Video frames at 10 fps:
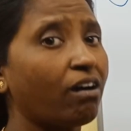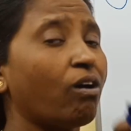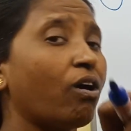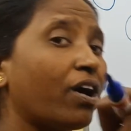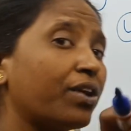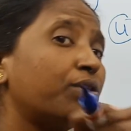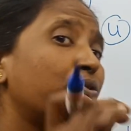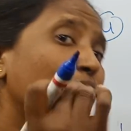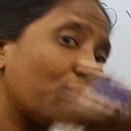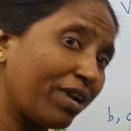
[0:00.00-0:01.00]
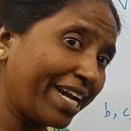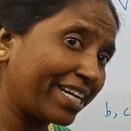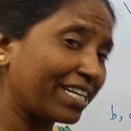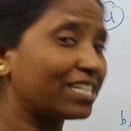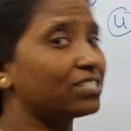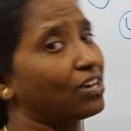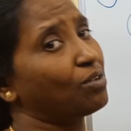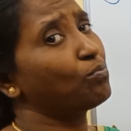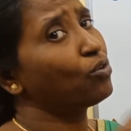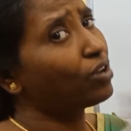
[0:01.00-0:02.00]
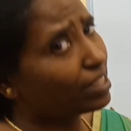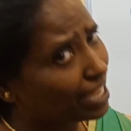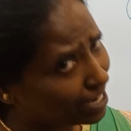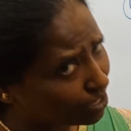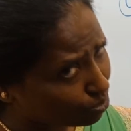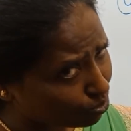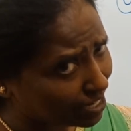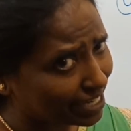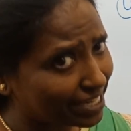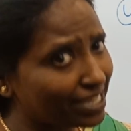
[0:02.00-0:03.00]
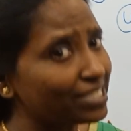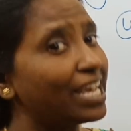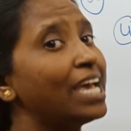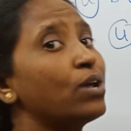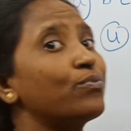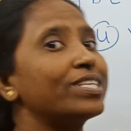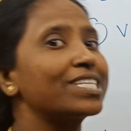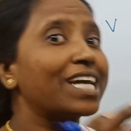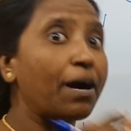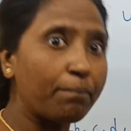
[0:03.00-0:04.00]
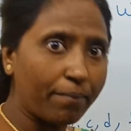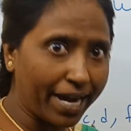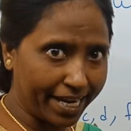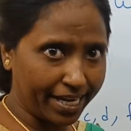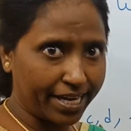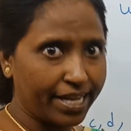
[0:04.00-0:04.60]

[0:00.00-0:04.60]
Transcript: or 2 letters or more than 2 letters which combine